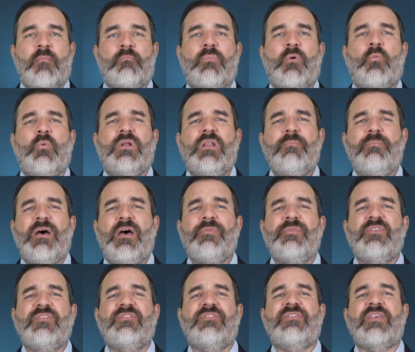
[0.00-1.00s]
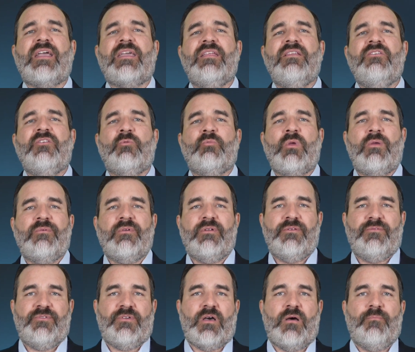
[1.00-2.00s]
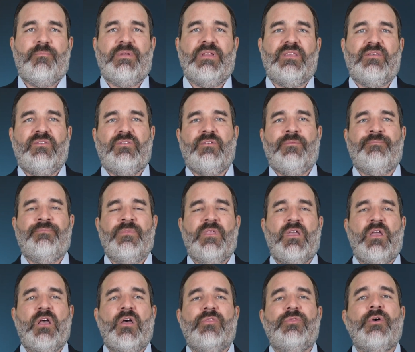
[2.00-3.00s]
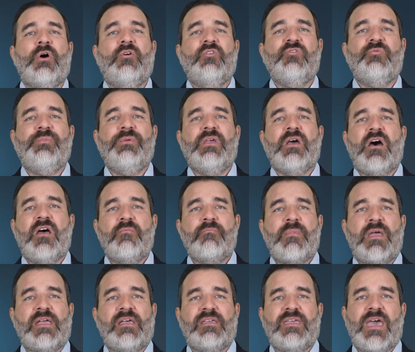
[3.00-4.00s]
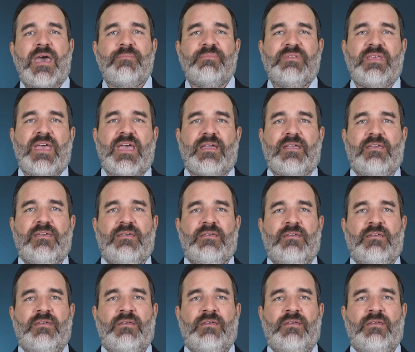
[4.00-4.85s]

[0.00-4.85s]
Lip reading: But what about the second derivative companies, those beyond mega-cap tech?